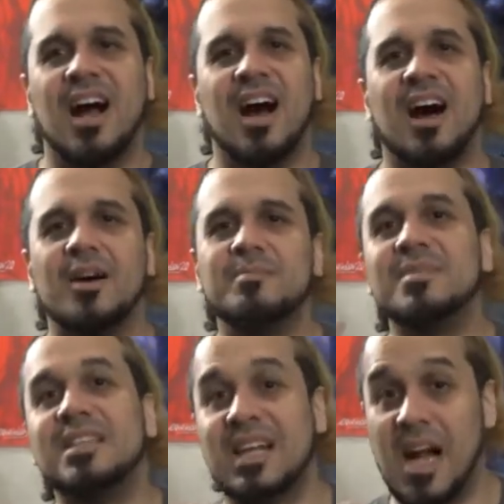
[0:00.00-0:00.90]

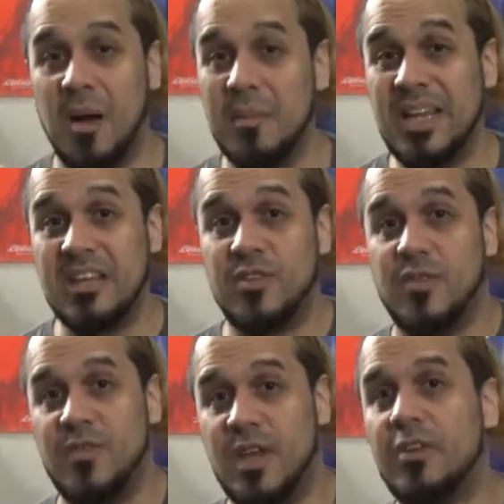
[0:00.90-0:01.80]
The comedy is
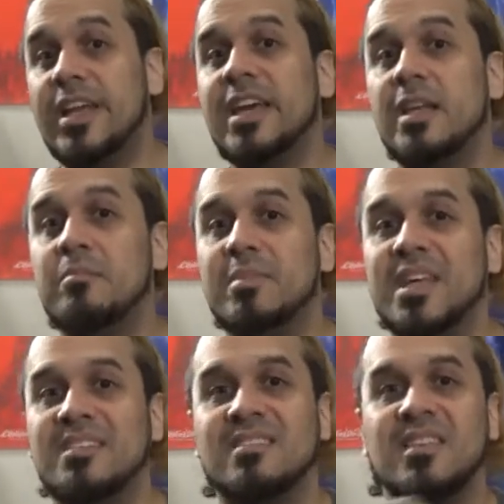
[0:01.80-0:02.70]
very hit and
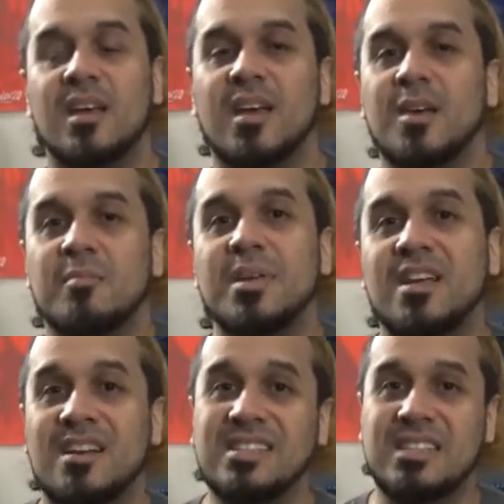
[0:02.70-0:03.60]
miss,
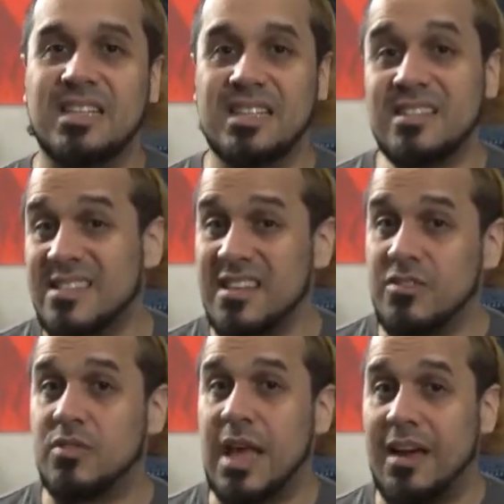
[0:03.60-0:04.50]
because this
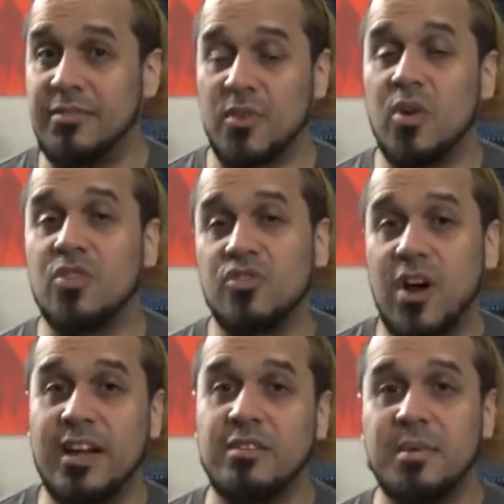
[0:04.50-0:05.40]
is, after all,
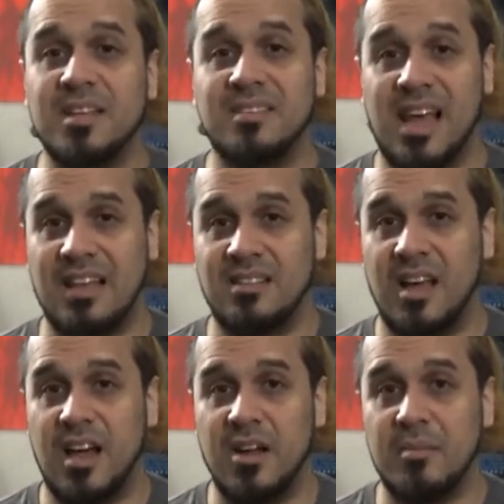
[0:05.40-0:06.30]
trying to be a
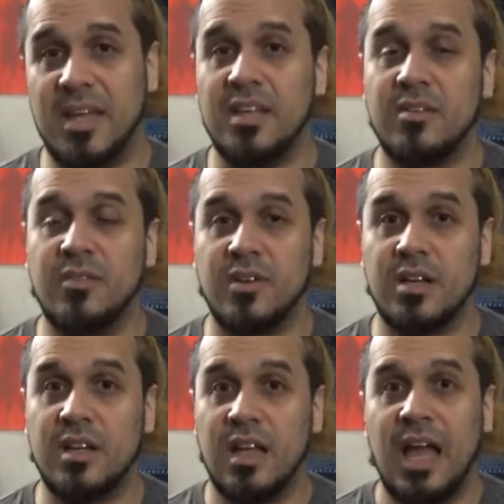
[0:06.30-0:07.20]
satire, making
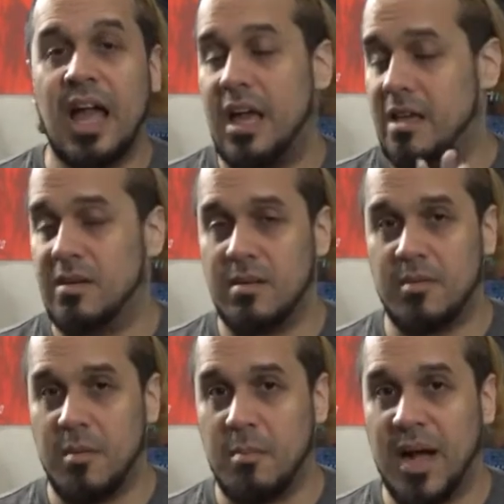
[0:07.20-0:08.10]
fun, and
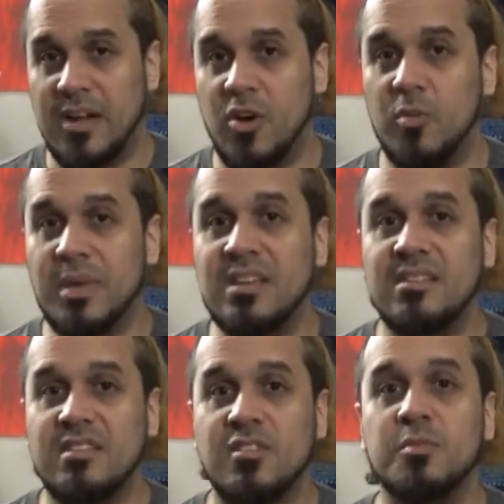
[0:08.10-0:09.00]
by no means
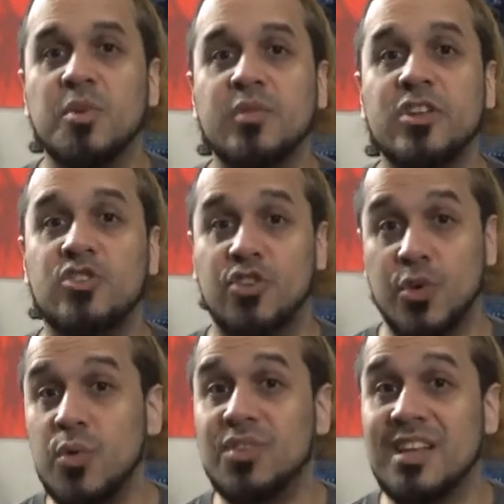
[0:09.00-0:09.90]
is this movie
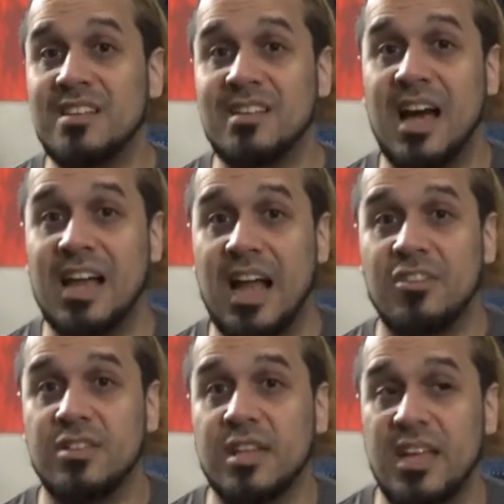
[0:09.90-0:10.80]
choosing a side,
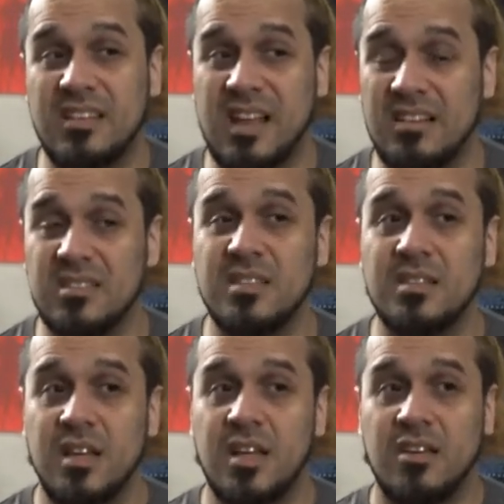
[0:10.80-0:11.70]
actually. It's actually
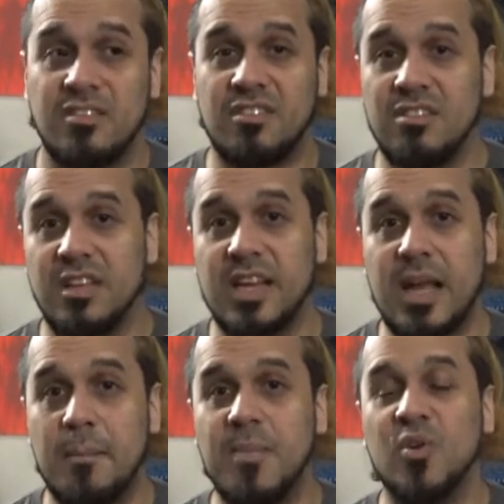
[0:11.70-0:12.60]
just looking
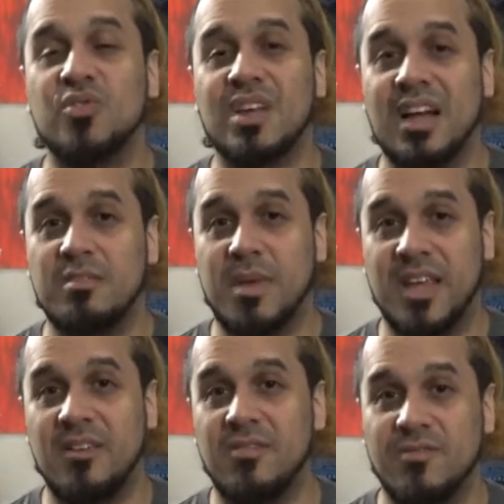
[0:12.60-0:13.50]
at both sides,
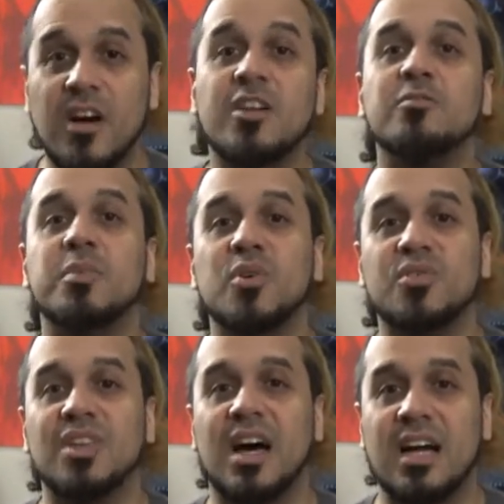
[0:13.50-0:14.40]
making fun of both
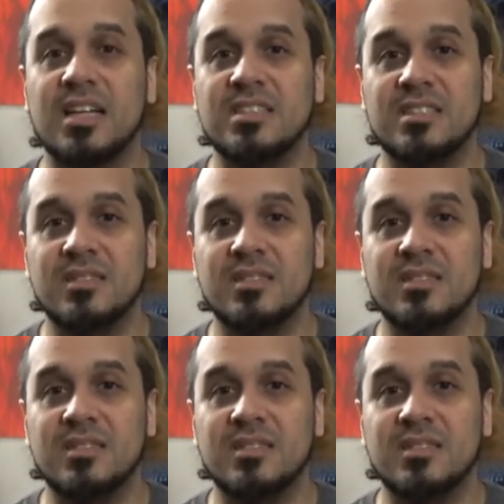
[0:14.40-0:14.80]
sides,